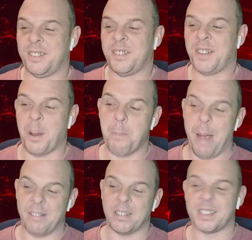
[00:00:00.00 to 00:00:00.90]

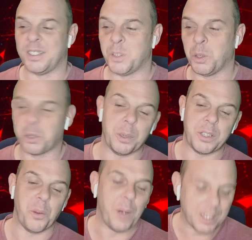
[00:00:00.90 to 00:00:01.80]
comparisons or doing
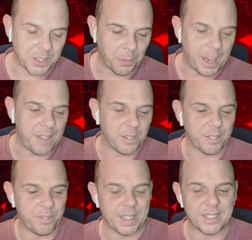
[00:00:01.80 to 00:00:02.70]
duets or whatever
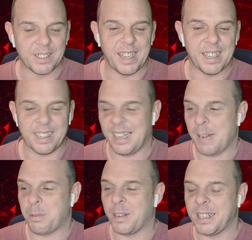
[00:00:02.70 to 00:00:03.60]
and things like that,
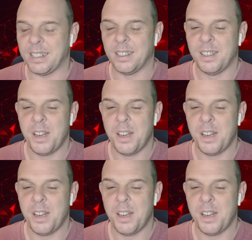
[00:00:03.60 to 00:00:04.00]
collaborating.